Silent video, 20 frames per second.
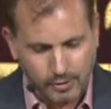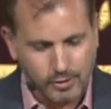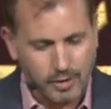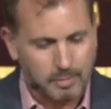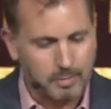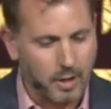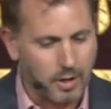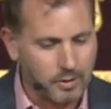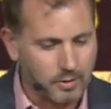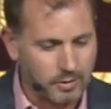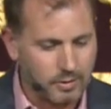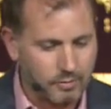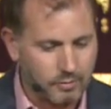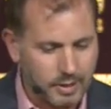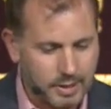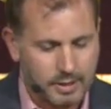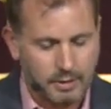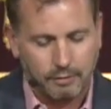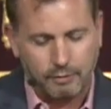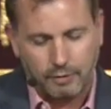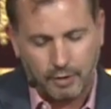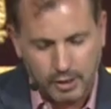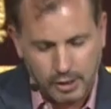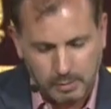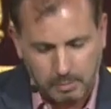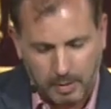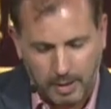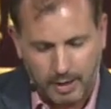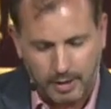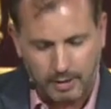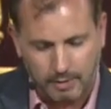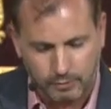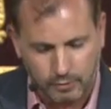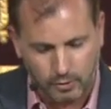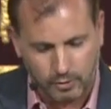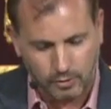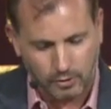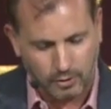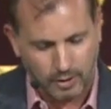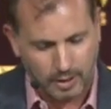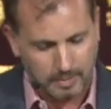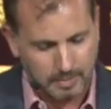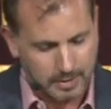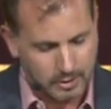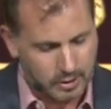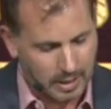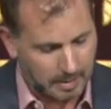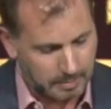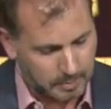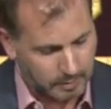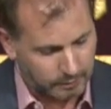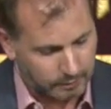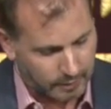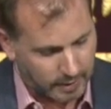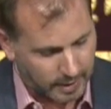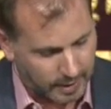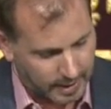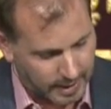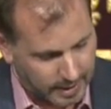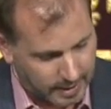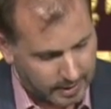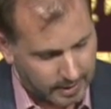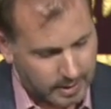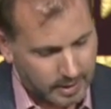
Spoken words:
So I'm not going to read the first part of Deuteronomy chapter 30.